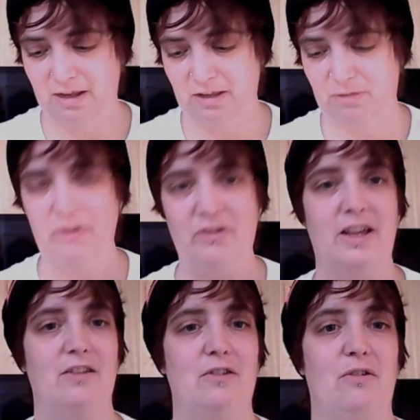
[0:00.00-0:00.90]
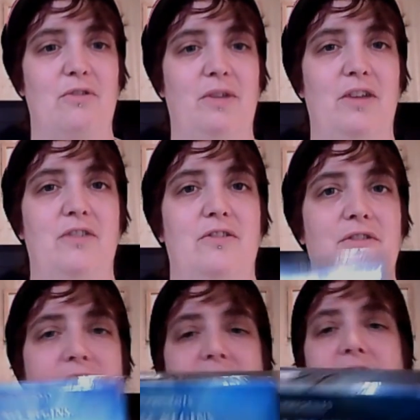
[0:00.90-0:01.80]
especially as a lot of the wrestlers
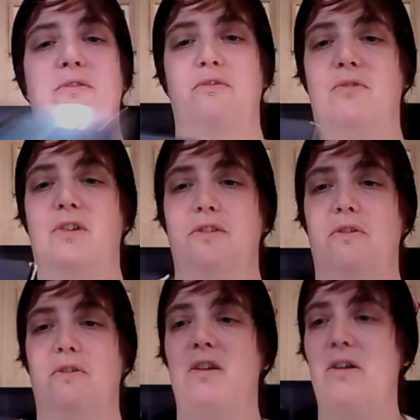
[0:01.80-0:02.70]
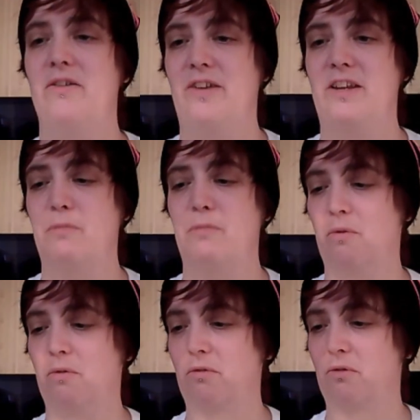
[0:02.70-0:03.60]
now are sort of like not alive
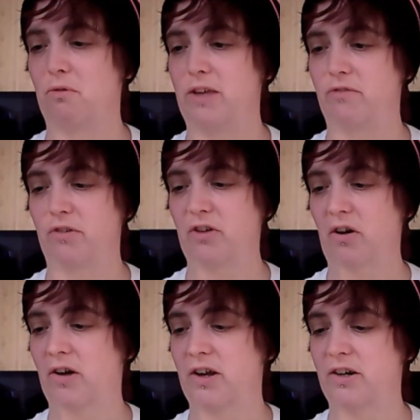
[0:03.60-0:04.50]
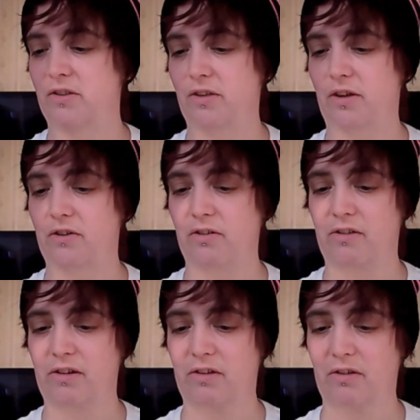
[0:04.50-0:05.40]
anymore, or they've retired and such
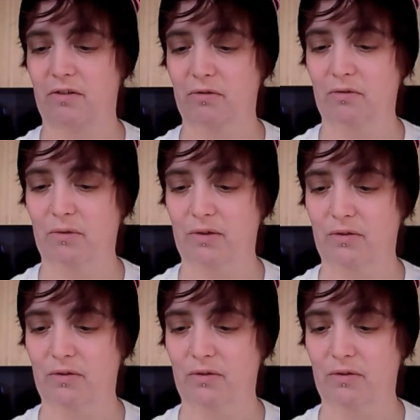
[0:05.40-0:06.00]
like, so it's always